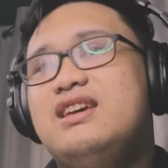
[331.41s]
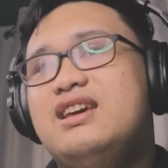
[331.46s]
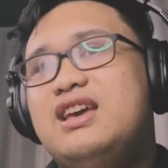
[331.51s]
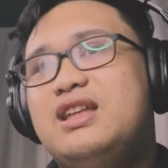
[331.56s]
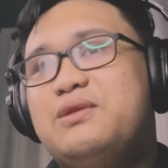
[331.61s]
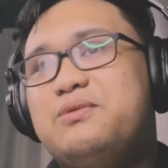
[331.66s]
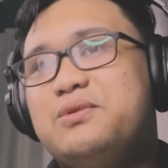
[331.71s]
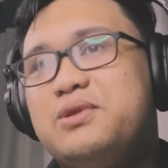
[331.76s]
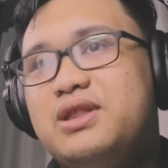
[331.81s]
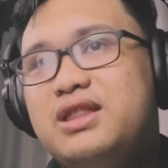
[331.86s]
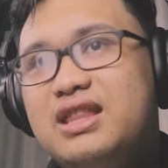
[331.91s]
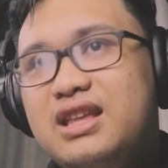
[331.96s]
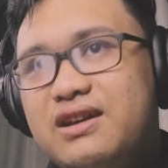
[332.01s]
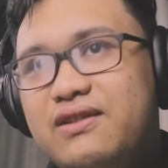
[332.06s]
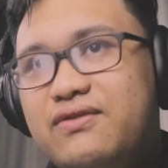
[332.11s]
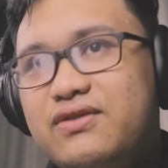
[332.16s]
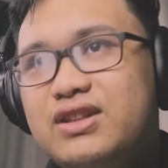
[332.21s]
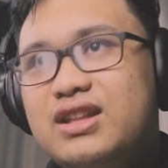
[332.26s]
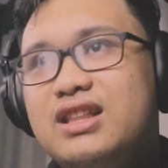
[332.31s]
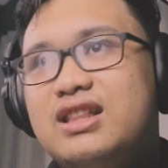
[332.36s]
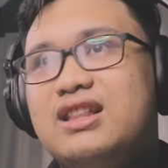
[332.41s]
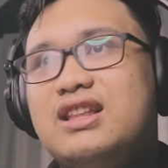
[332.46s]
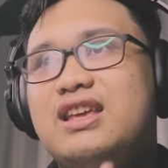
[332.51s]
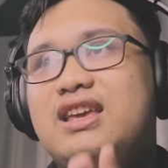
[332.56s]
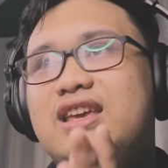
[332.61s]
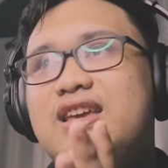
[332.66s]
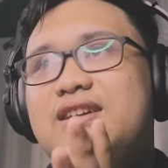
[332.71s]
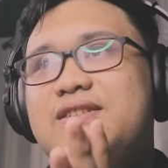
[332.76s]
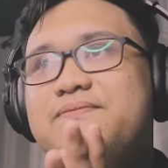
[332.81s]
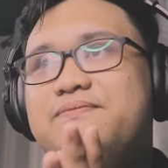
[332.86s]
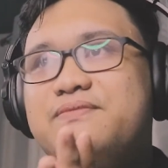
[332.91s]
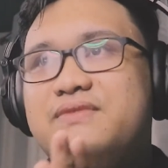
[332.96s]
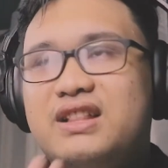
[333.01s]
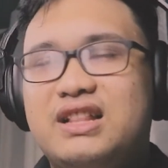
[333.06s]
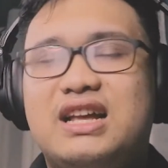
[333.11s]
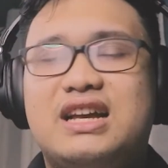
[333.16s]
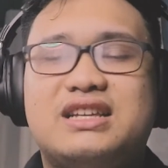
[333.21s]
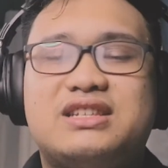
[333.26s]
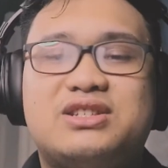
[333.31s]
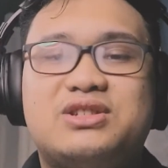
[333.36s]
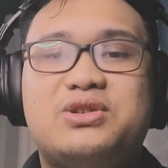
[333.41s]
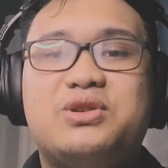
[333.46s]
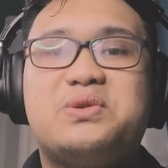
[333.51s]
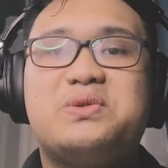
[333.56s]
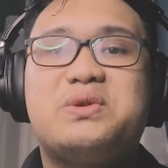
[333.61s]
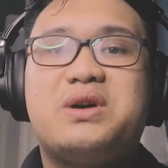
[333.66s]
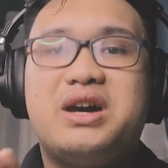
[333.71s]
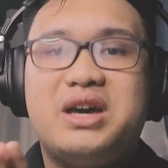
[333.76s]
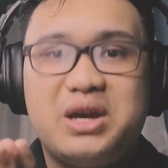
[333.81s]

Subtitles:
it would definitely last you